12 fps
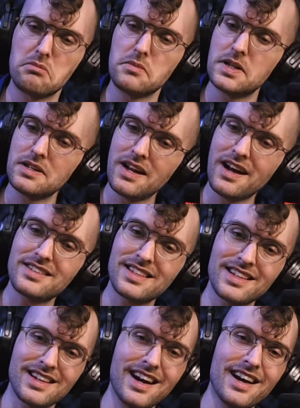did not
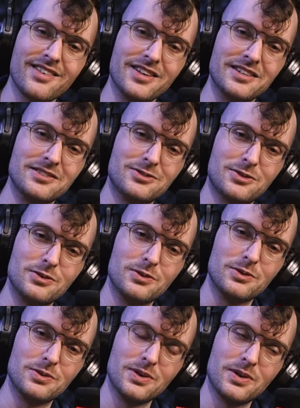take kindly
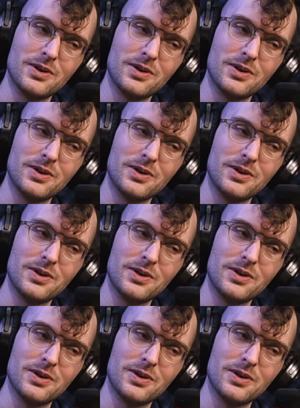to